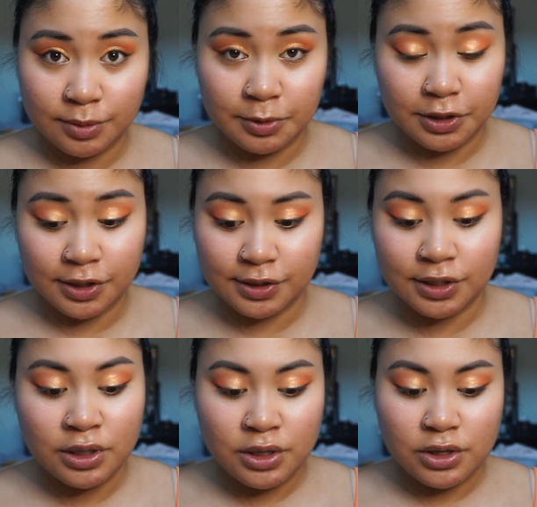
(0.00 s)
because
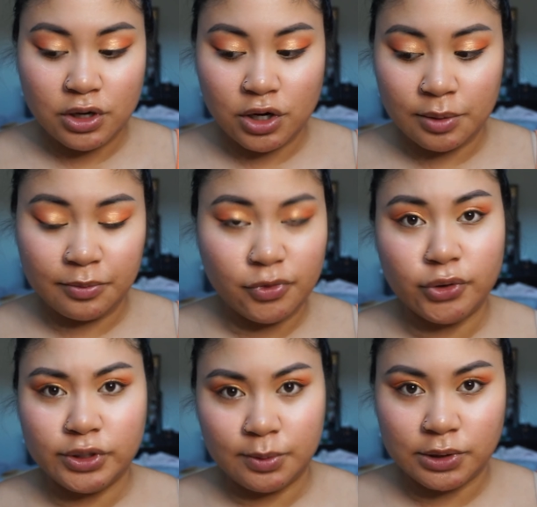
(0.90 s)

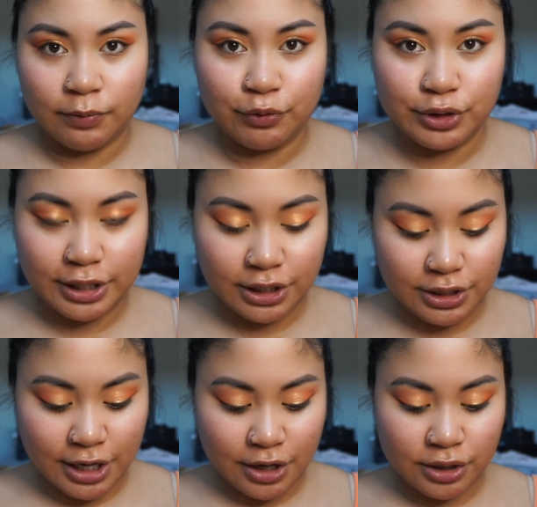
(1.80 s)
those switch up for day to
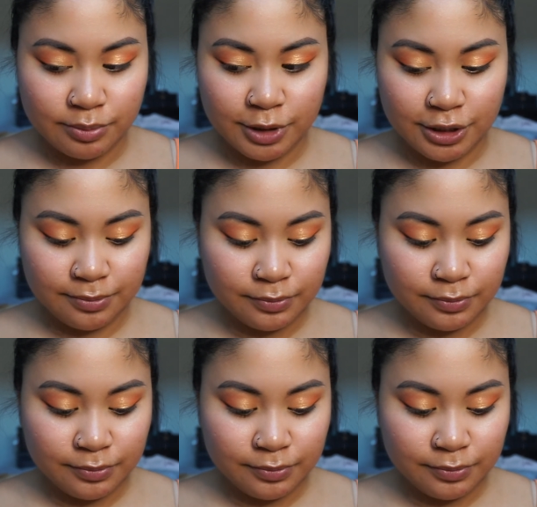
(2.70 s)
day on me.